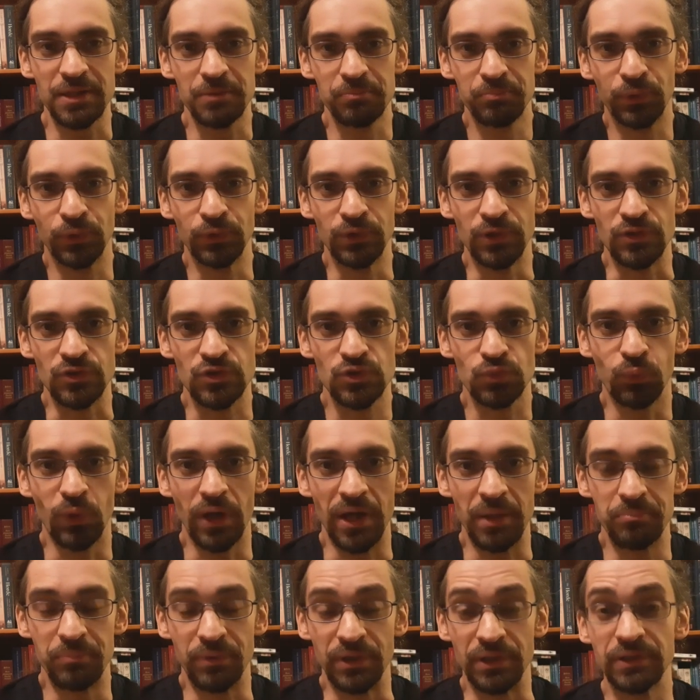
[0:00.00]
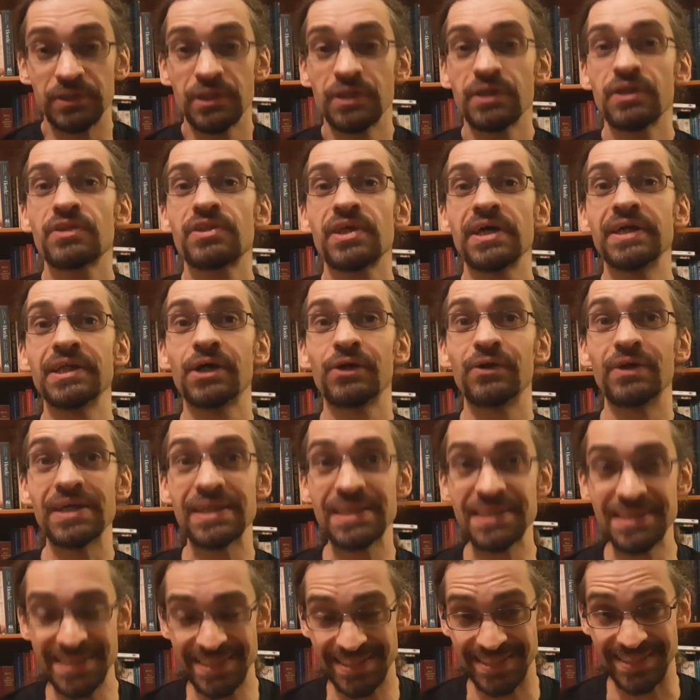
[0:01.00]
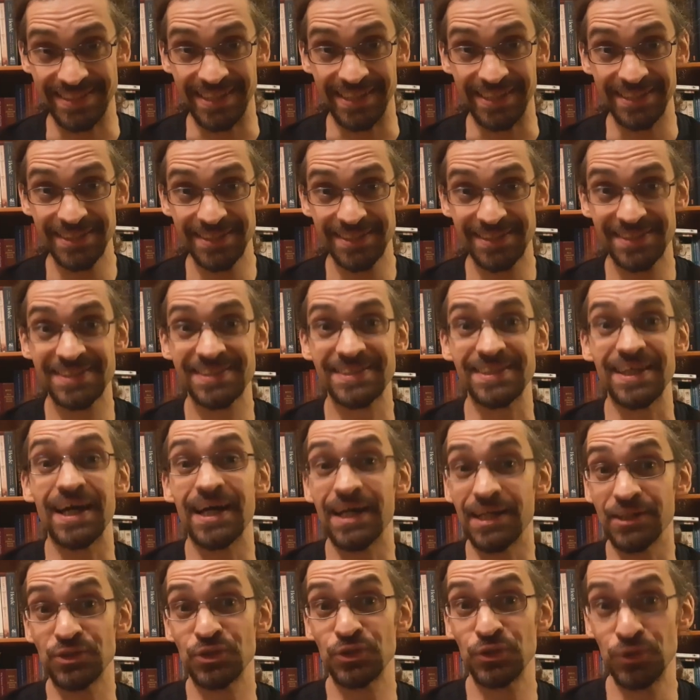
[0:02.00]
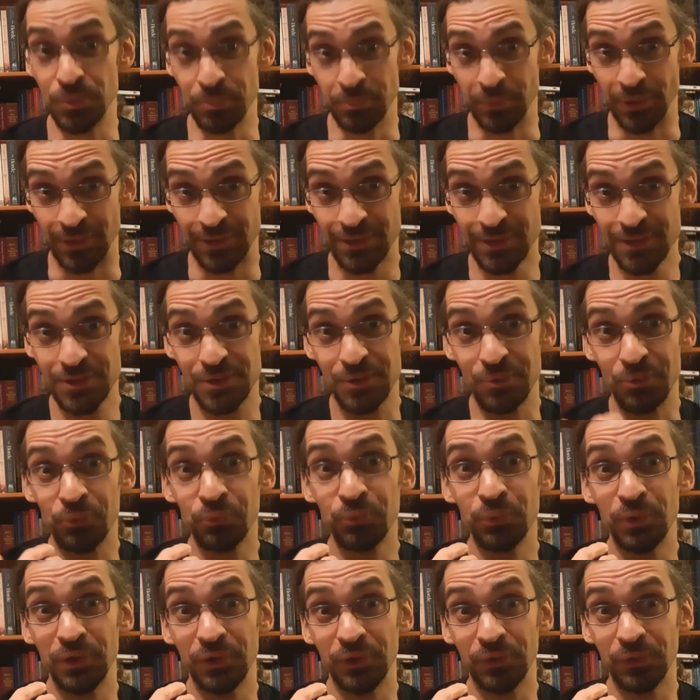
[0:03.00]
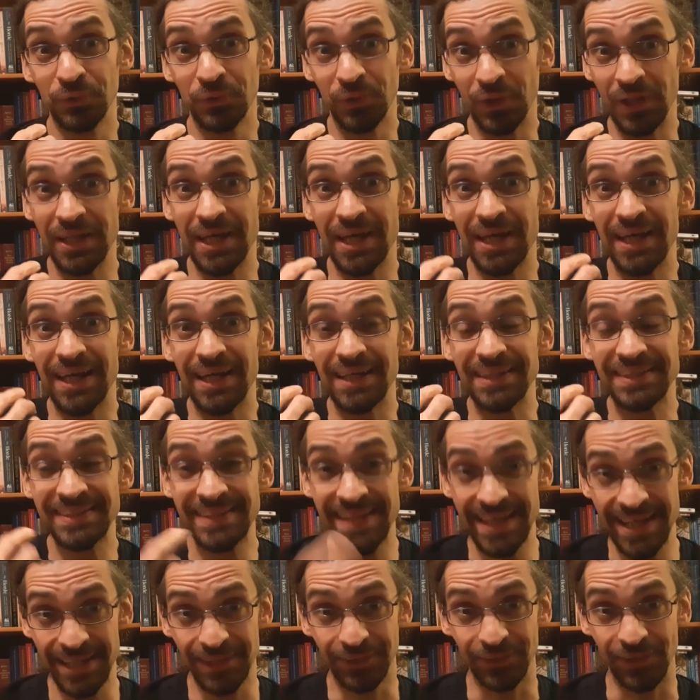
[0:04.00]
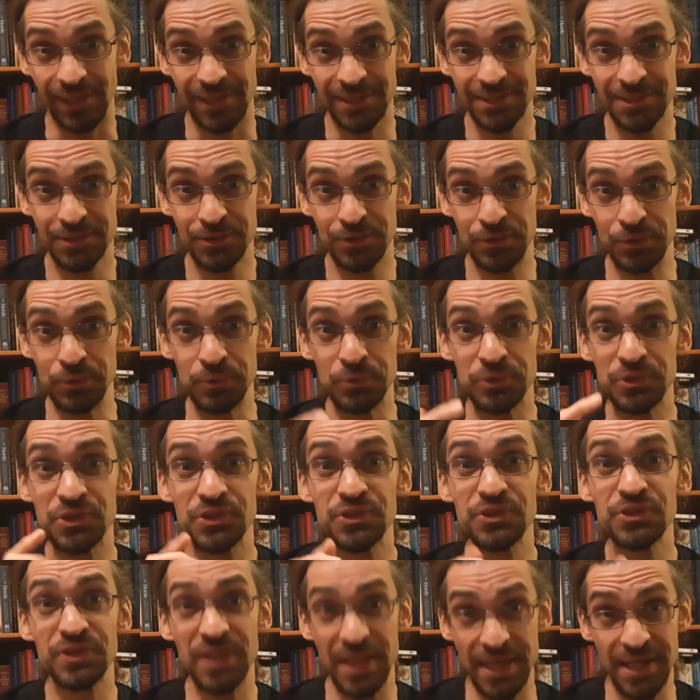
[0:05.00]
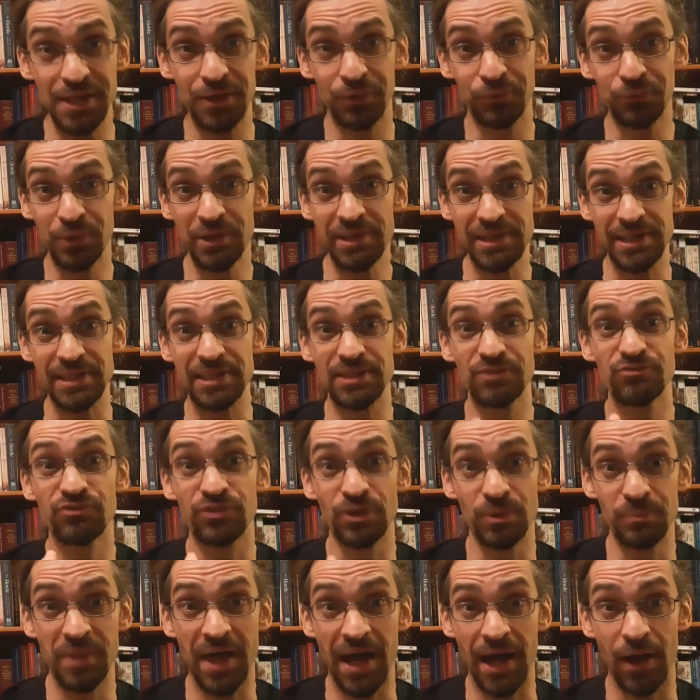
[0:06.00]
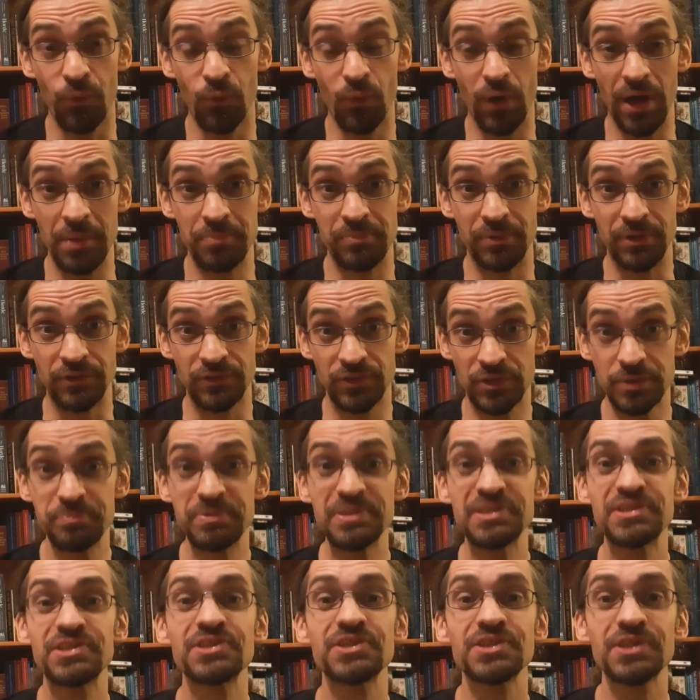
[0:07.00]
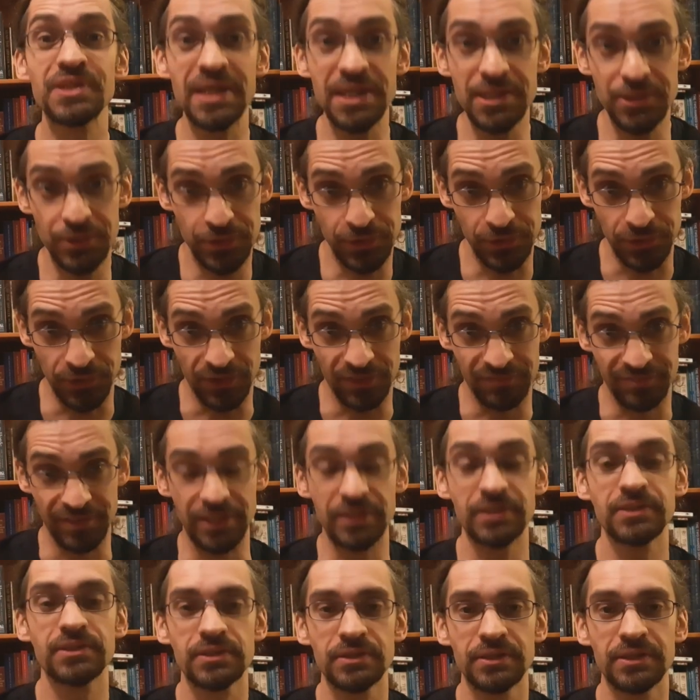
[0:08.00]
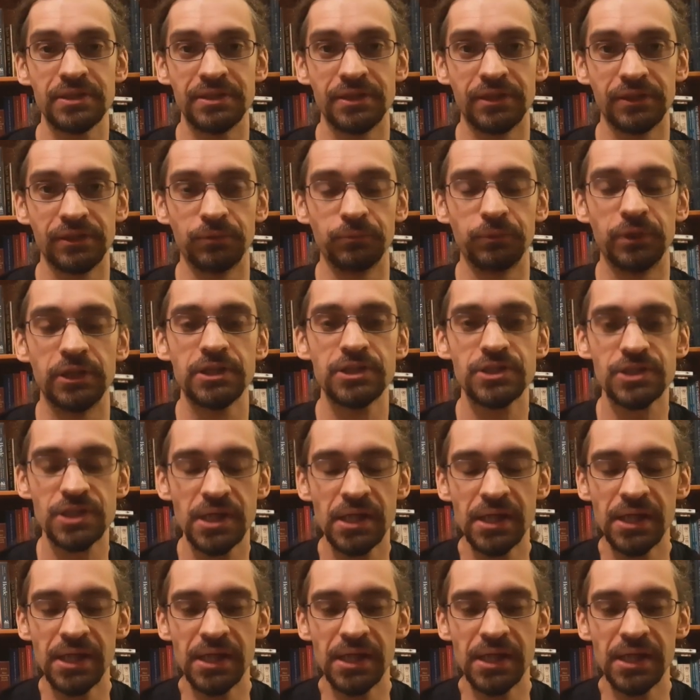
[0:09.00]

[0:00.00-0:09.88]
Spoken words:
opponent's weapon, then our instincts as humans will tell us to stay away from that weapon, to be scared of it, in other words.